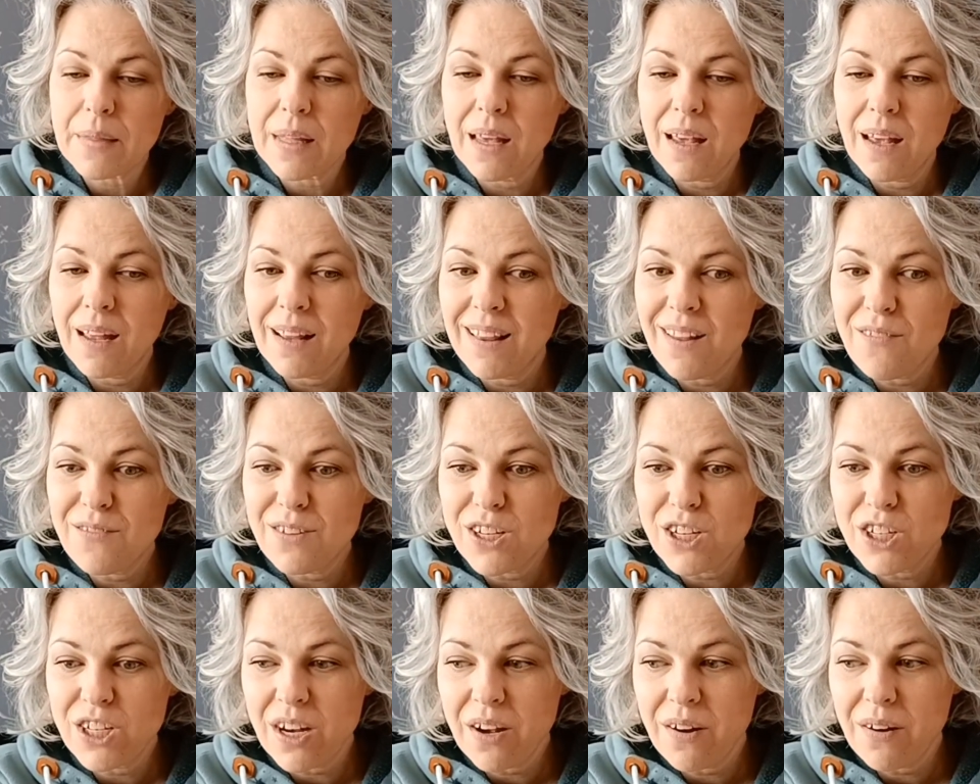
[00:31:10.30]
I'd love to
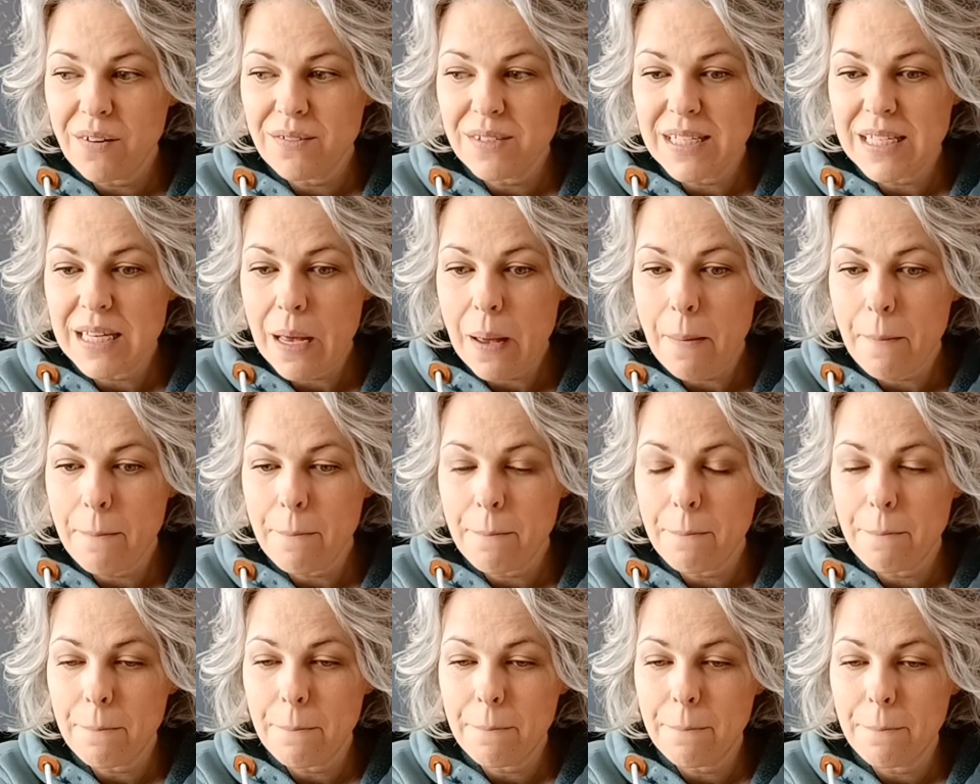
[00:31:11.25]
shout out
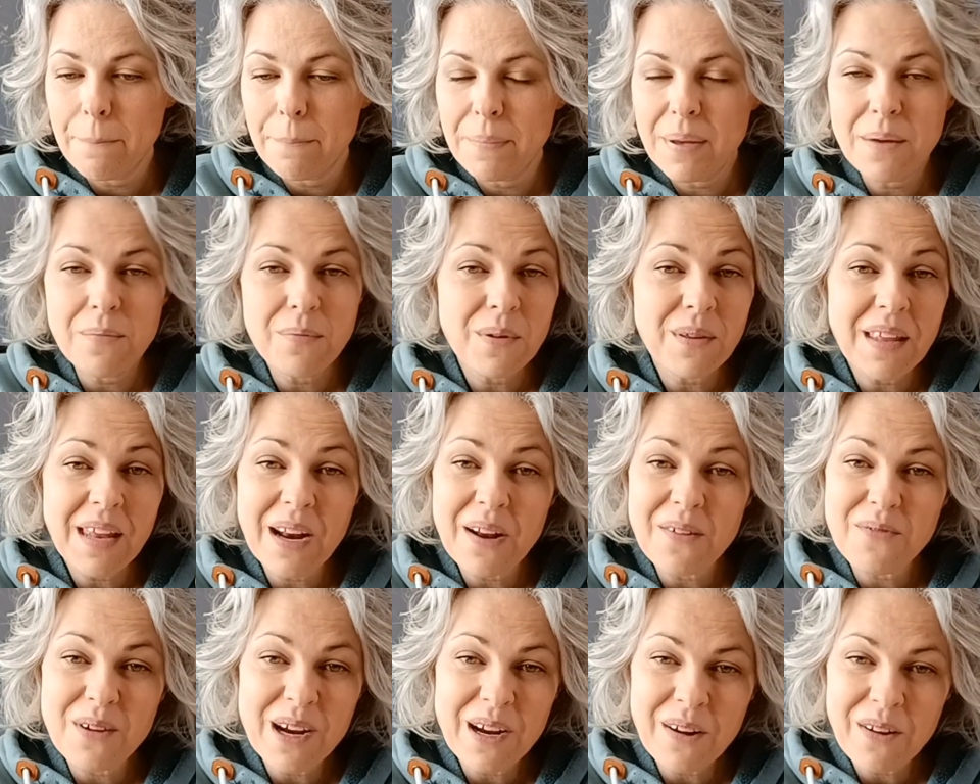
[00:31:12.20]
some people that I
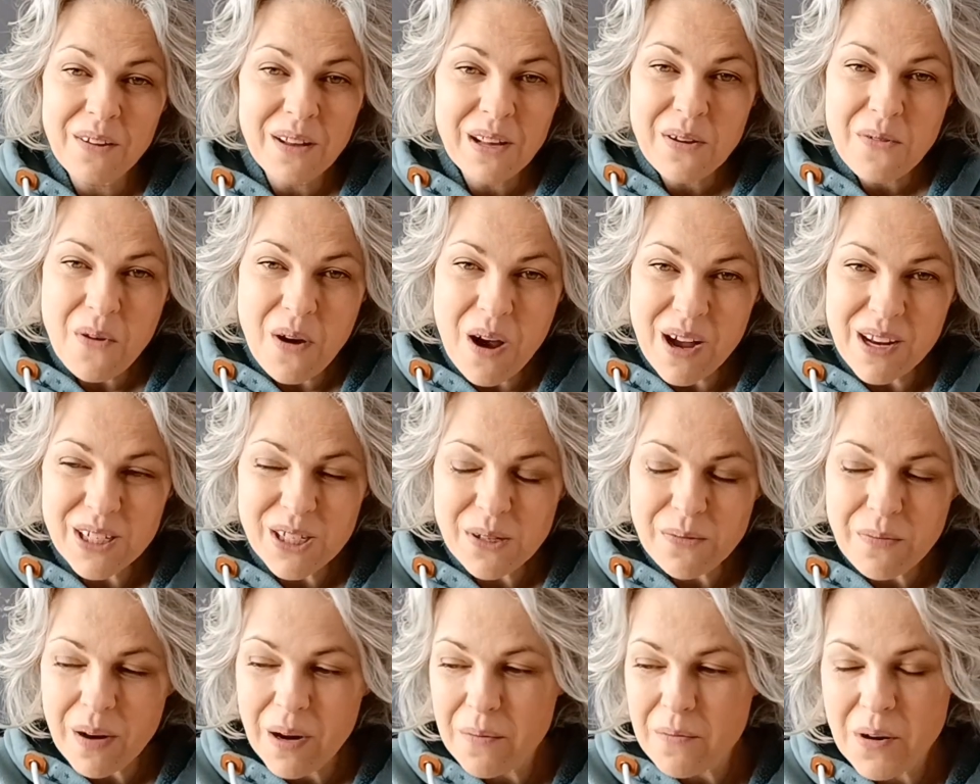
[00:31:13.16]
regularly watch,
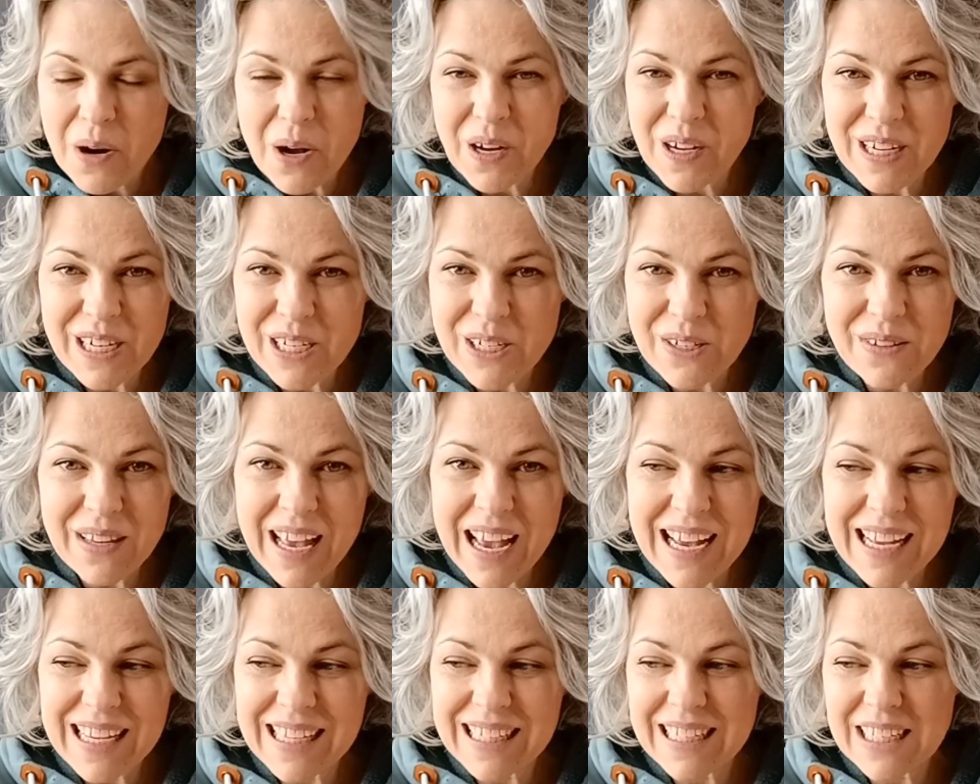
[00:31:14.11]
but I'm not going to do
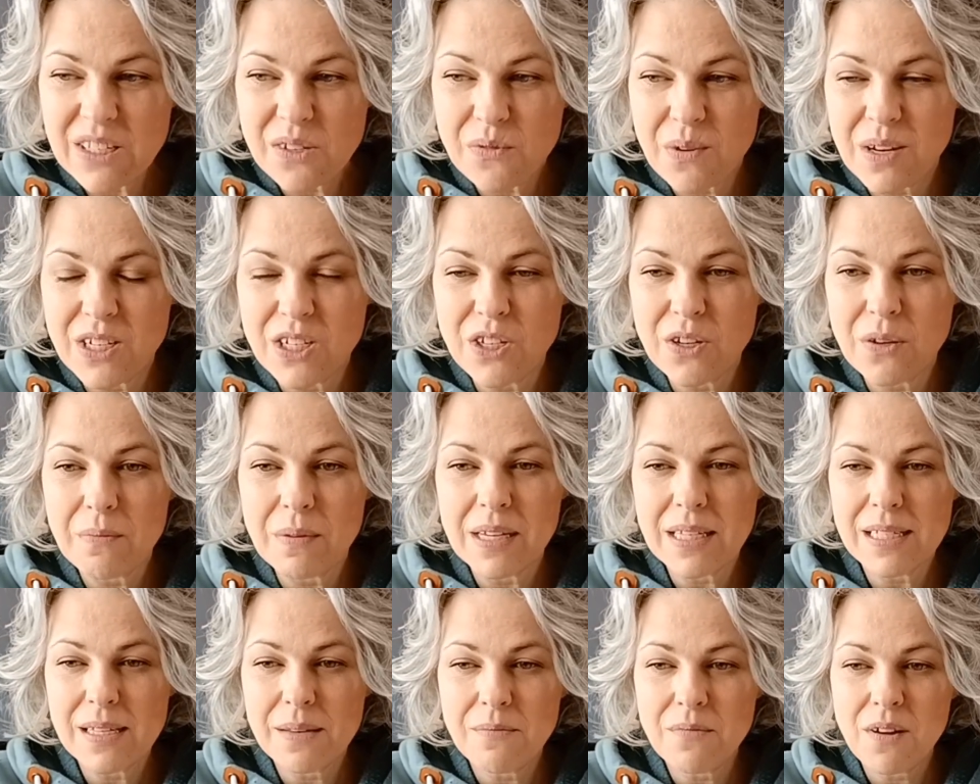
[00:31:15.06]
that in this one too,
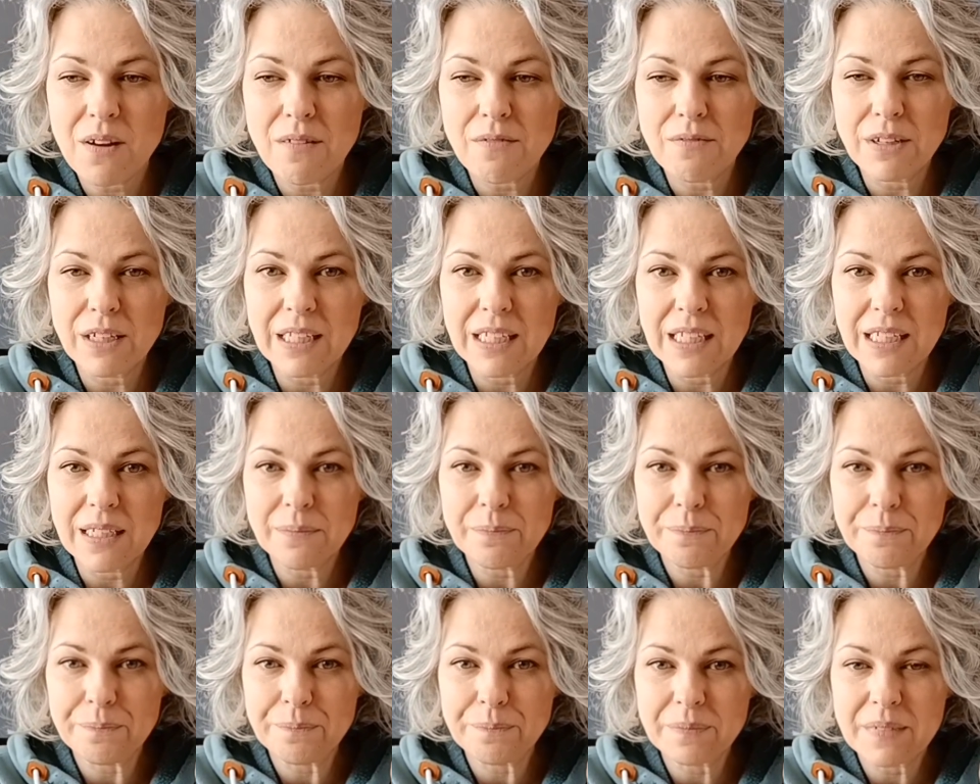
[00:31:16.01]
because I
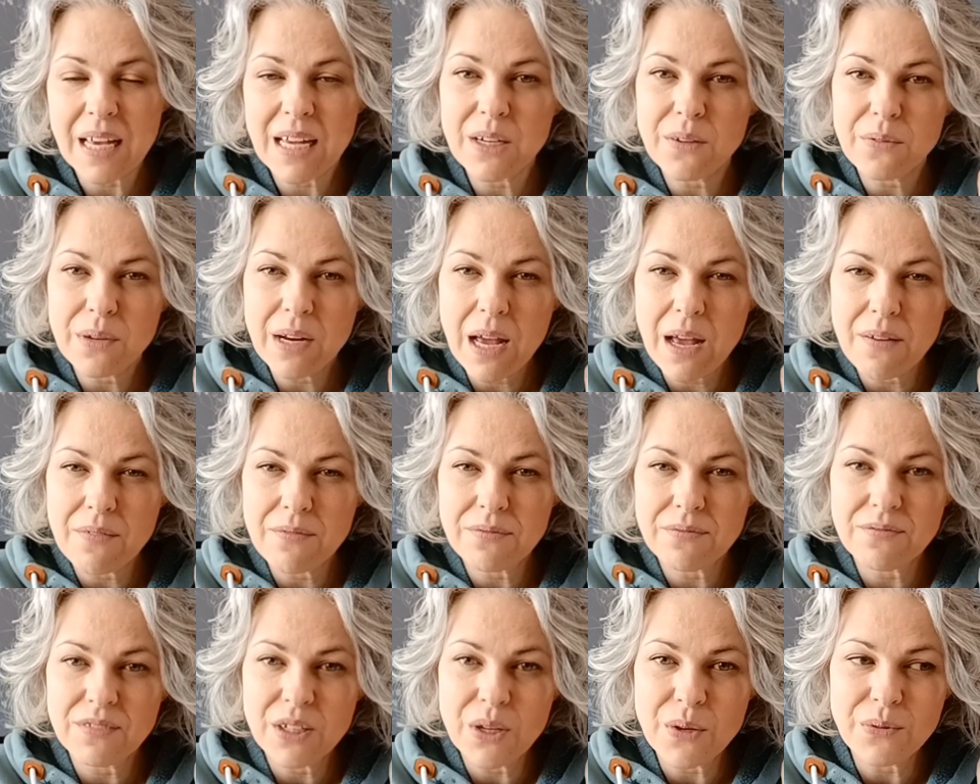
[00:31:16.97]
don't
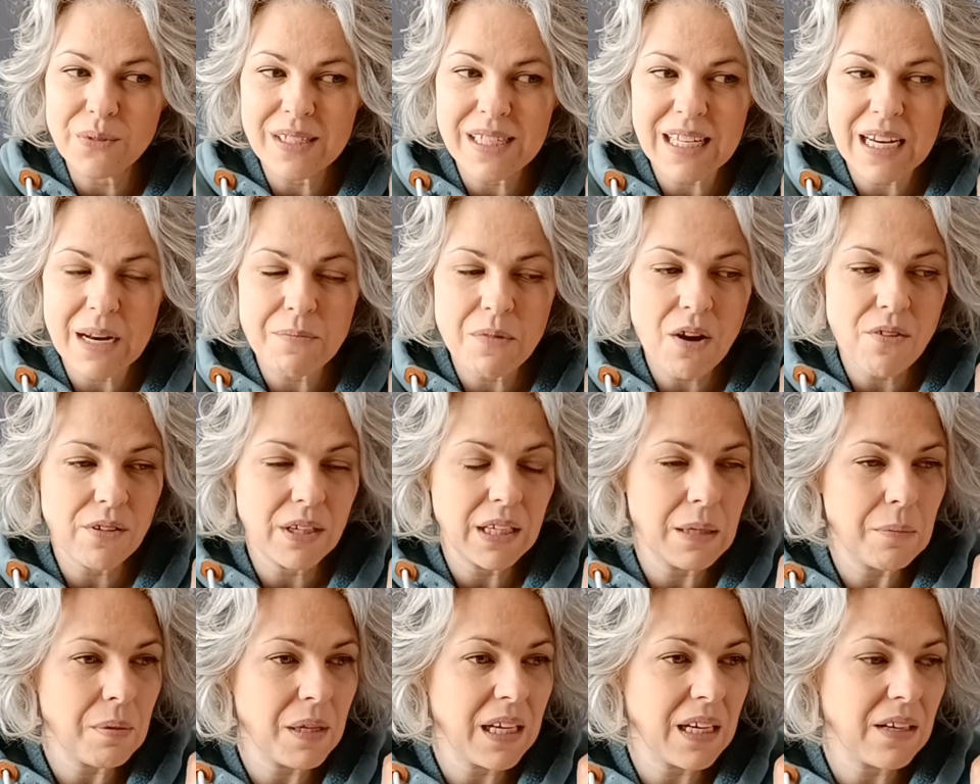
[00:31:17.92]
have notes and I'm not
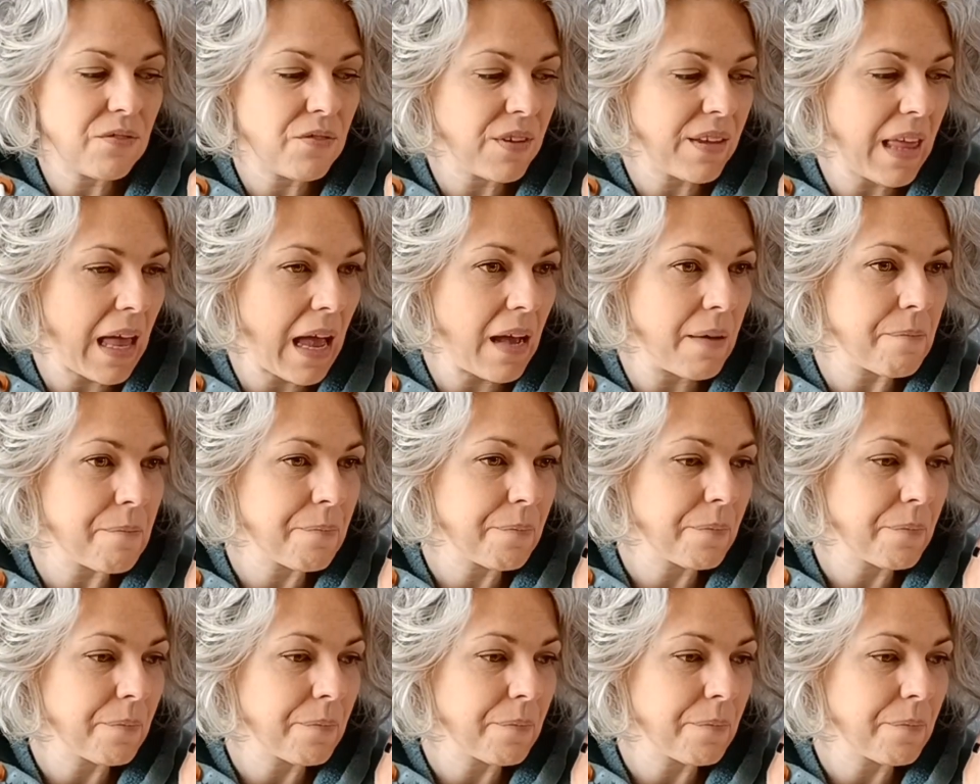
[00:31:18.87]
really planning for that.